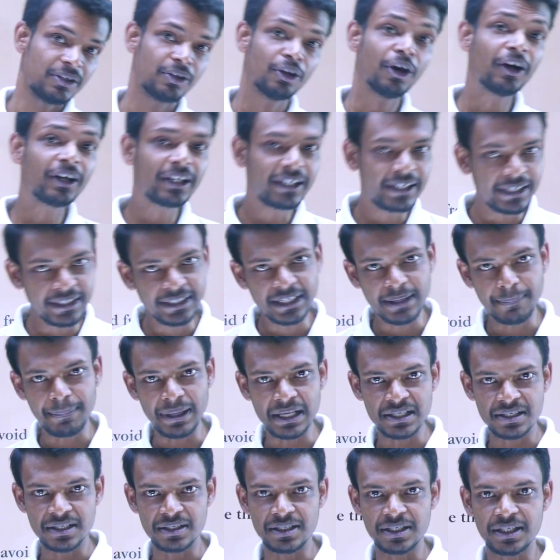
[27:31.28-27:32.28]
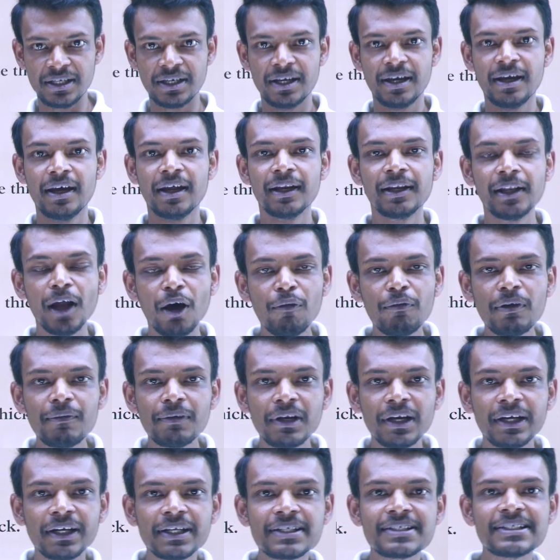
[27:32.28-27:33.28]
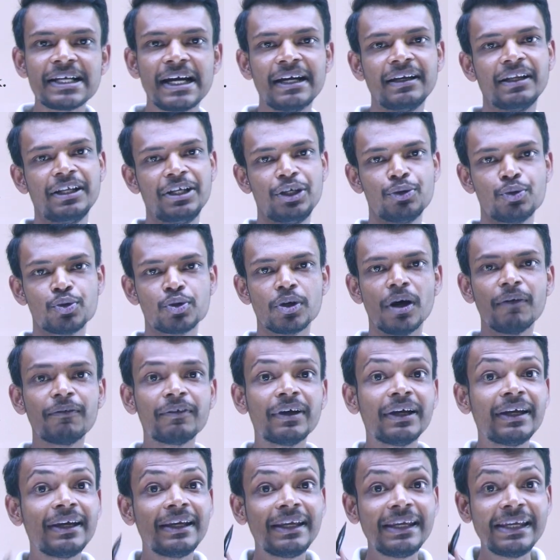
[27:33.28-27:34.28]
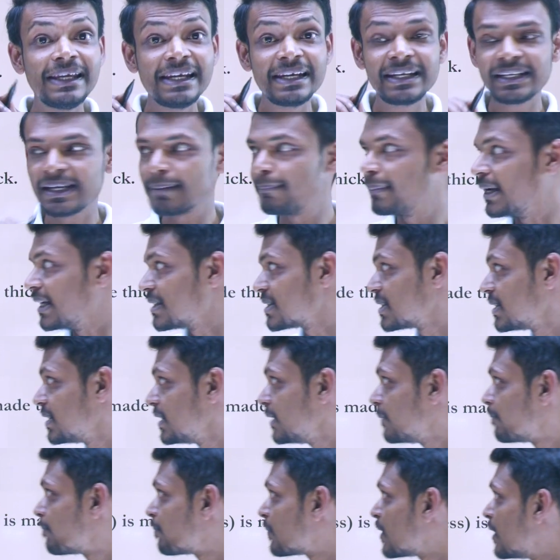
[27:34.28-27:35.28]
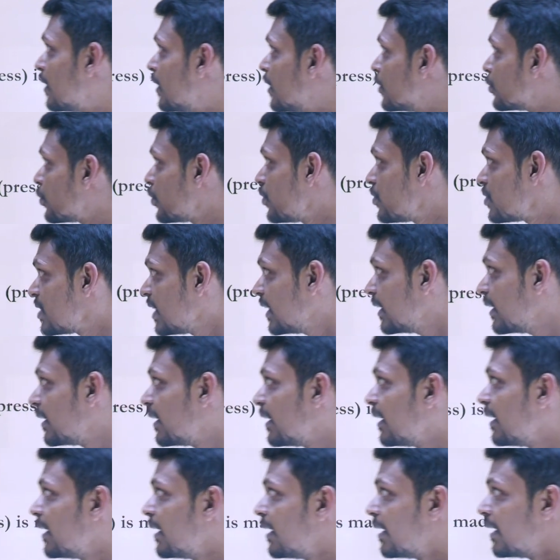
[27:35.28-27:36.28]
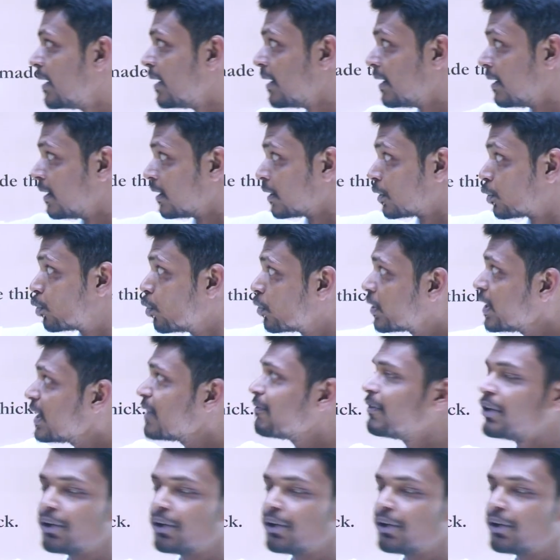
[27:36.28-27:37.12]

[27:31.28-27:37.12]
not heat capacity. Now we will understand the use of heat capacity. So you see, cooking